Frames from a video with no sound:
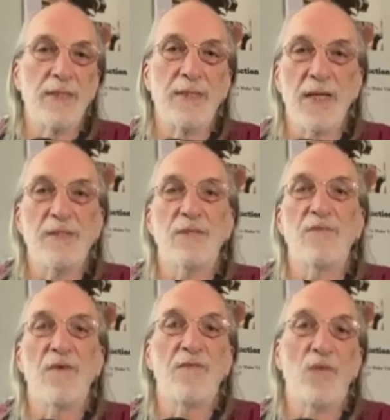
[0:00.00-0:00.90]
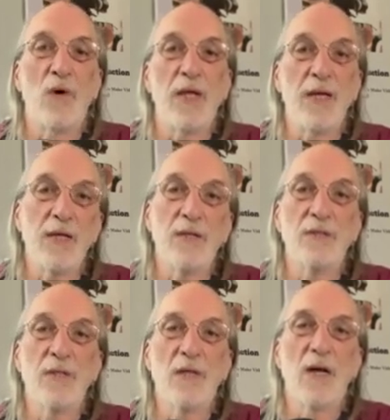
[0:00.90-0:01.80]
in the desert for 40
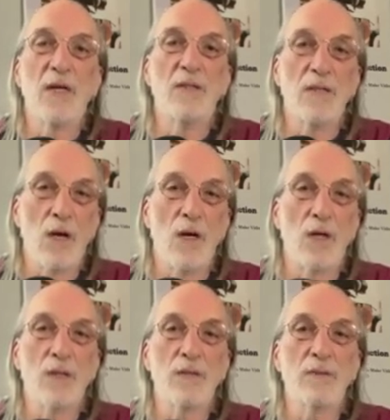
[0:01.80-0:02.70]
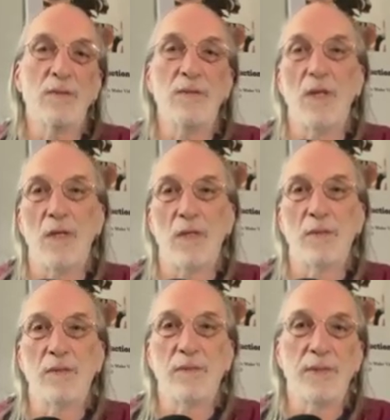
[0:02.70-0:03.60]
years, a long,
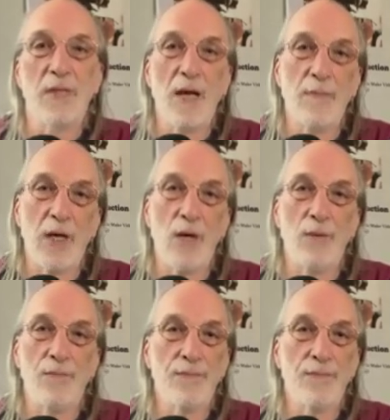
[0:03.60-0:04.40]
long time ago.